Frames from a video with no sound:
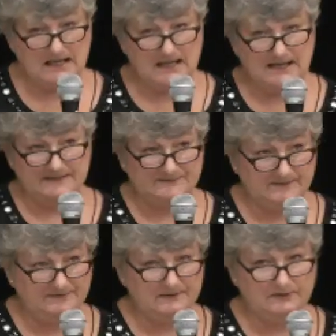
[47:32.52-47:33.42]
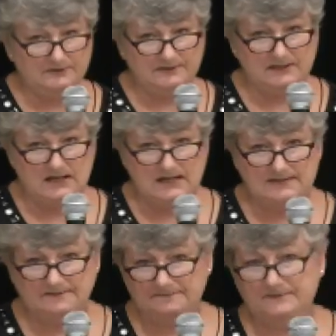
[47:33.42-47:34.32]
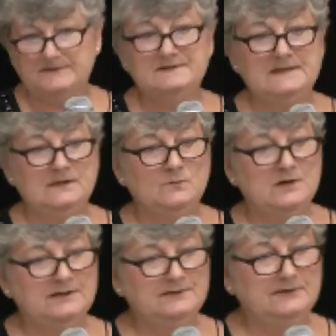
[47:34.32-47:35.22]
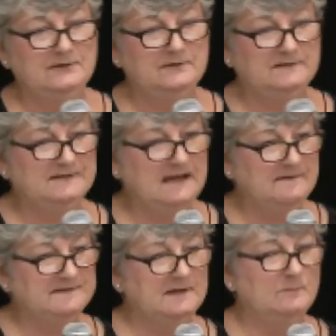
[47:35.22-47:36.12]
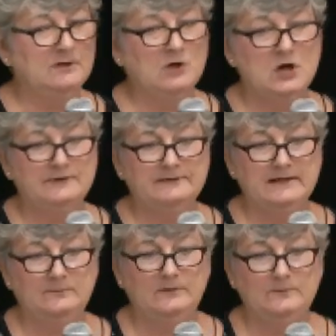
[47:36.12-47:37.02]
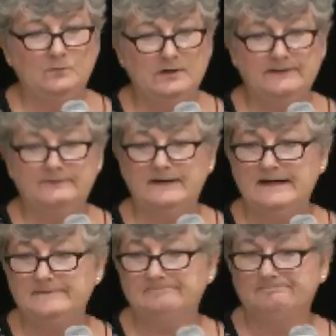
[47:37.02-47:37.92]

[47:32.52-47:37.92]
As with the glucagon, the first thing you want to do is have someone call 911, right?